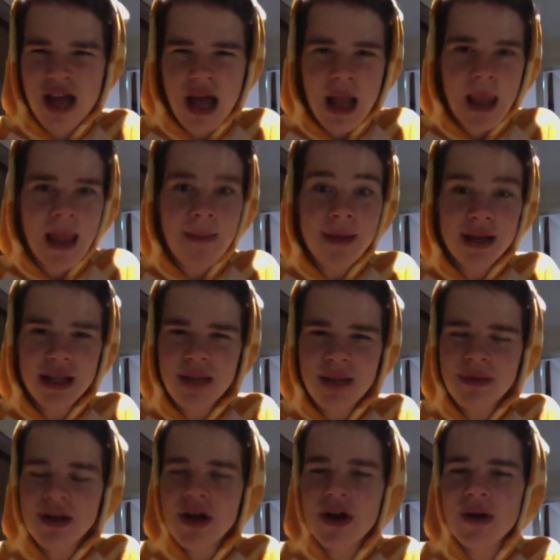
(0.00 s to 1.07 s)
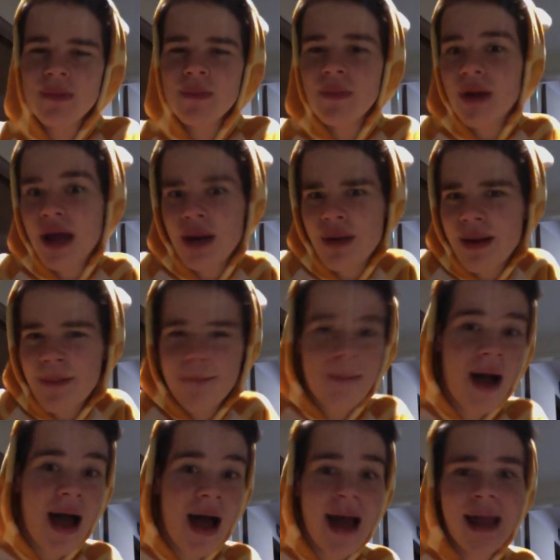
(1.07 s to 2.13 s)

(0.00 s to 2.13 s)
let me let me know. Anyway, bye.